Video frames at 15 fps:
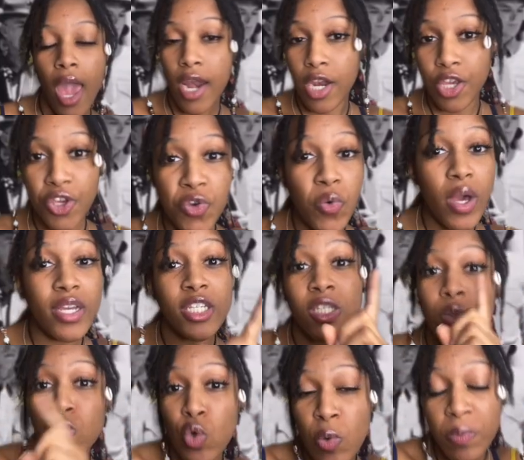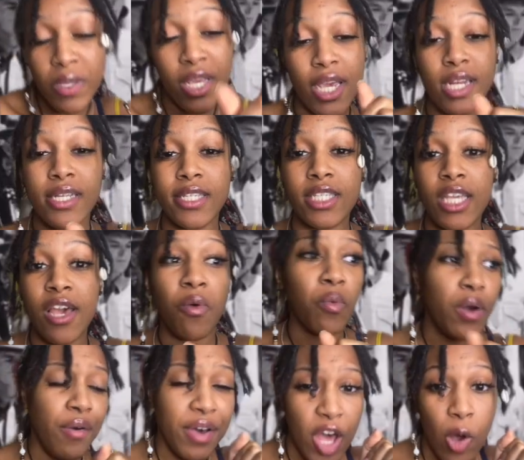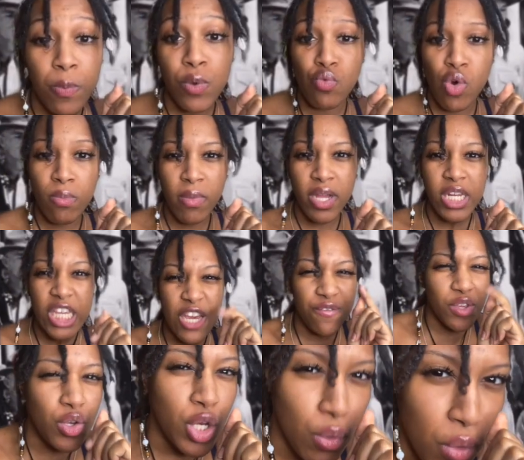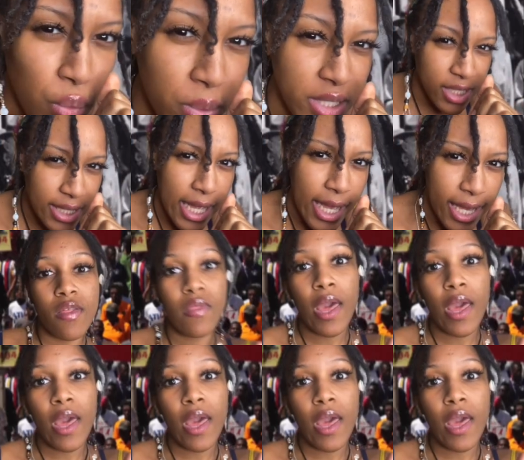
And the U.S. swooped in and said, we'll help you with money if you do what we say.